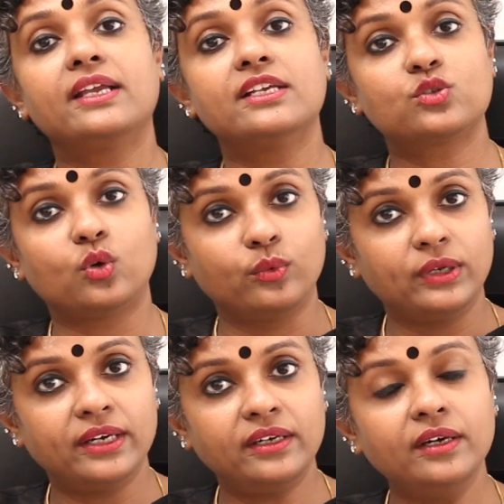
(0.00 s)
egg is
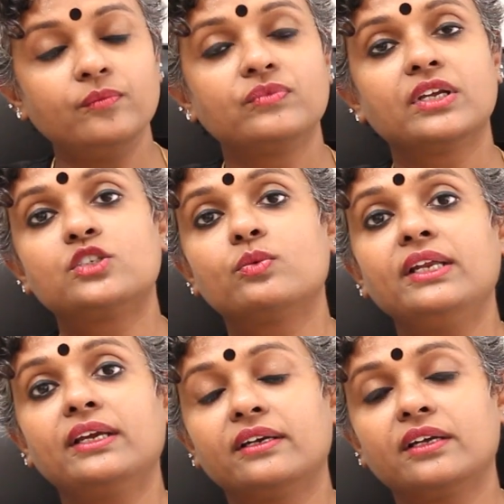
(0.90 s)
ovulated, it's
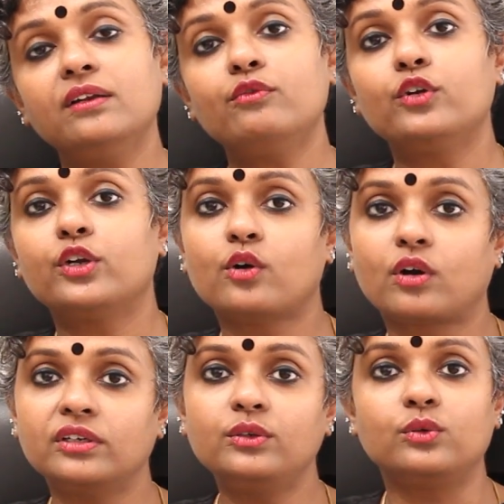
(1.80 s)
very critical for your
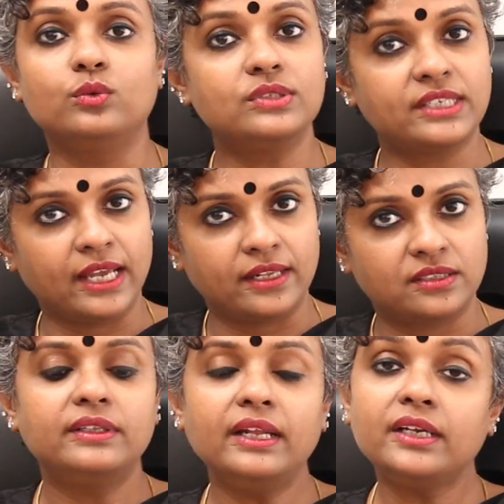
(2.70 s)
doctor to do
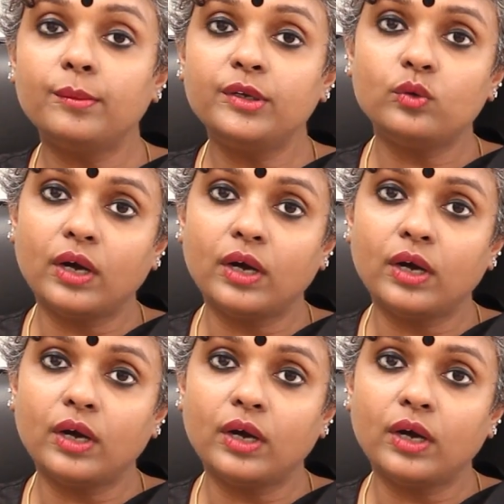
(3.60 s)
scans. Then coming to